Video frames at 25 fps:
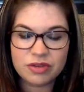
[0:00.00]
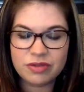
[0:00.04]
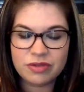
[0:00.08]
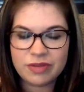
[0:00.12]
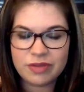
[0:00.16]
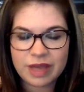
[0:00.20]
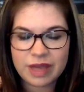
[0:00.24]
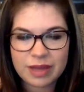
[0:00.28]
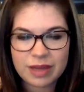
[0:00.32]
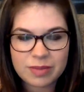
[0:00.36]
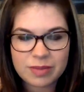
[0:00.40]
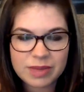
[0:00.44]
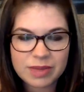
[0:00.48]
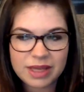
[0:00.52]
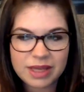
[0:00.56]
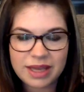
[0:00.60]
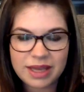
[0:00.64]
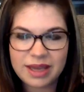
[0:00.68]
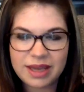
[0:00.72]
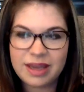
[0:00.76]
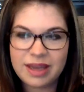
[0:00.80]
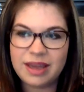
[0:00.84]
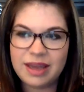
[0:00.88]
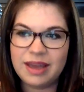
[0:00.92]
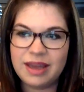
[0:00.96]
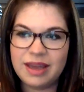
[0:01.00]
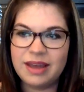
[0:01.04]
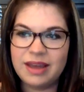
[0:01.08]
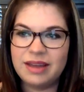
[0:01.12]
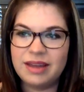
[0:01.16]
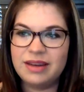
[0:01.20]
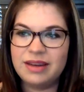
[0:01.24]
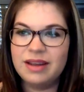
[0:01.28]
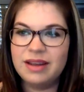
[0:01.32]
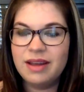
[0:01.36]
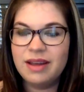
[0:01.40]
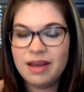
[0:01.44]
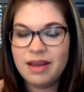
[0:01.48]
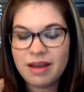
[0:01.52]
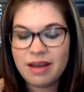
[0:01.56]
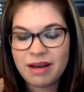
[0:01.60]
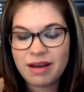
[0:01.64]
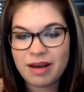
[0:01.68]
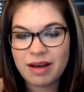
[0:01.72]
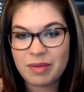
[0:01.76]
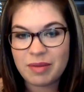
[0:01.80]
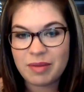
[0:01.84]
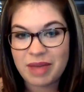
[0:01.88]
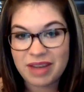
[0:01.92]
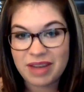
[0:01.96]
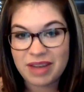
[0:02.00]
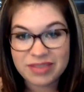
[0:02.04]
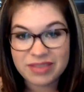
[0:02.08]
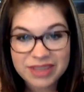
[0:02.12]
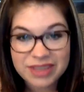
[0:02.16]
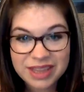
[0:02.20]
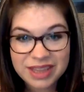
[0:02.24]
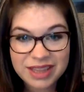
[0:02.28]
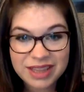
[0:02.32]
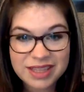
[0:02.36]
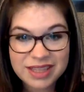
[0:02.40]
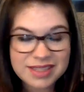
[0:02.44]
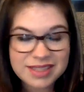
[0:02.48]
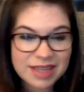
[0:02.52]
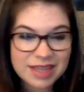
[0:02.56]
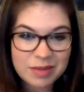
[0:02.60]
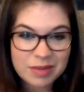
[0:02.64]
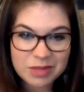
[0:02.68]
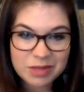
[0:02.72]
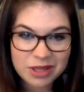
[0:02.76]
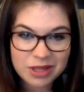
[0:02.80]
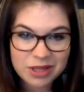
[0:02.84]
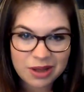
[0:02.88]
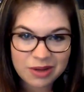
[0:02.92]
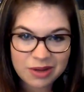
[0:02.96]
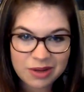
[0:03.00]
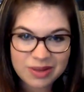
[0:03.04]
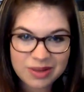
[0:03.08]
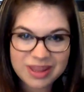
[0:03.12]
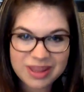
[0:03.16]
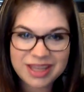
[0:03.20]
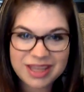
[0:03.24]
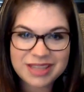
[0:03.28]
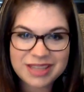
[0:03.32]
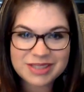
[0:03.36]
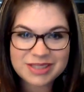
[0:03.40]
family and everything that's come along with it.